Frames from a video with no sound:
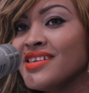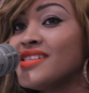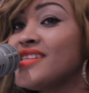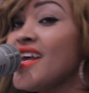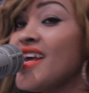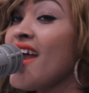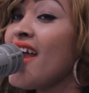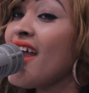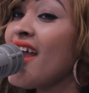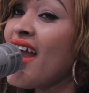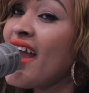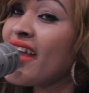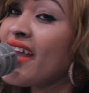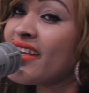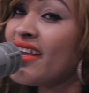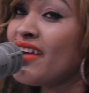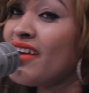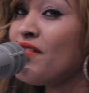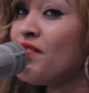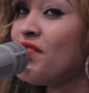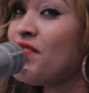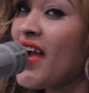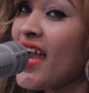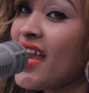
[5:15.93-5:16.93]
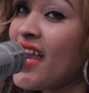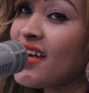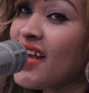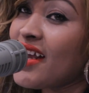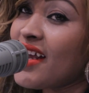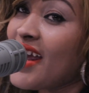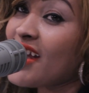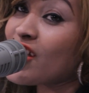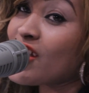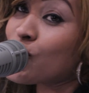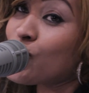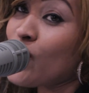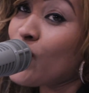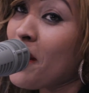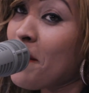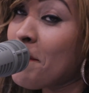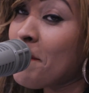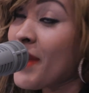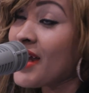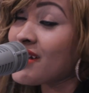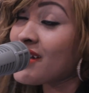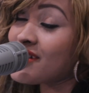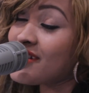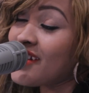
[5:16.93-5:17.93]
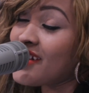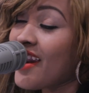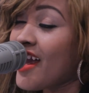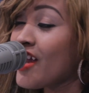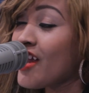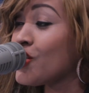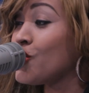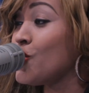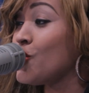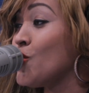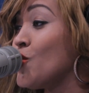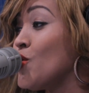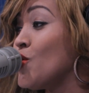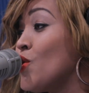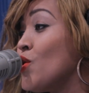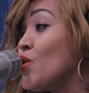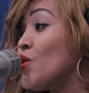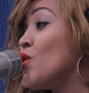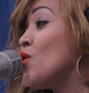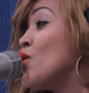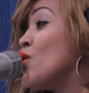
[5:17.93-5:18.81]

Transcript: Say I can find the next one better than you.